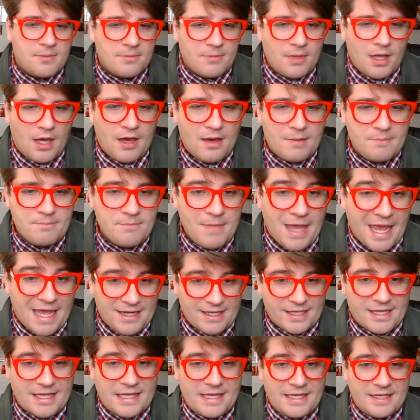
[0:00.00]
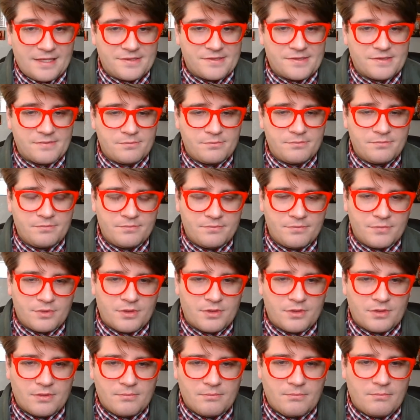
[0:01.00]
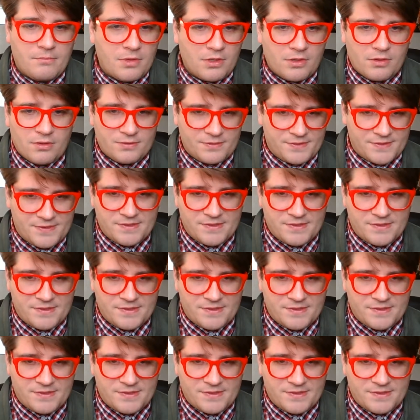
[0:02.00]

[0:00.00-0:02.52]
uh, Manichaeism or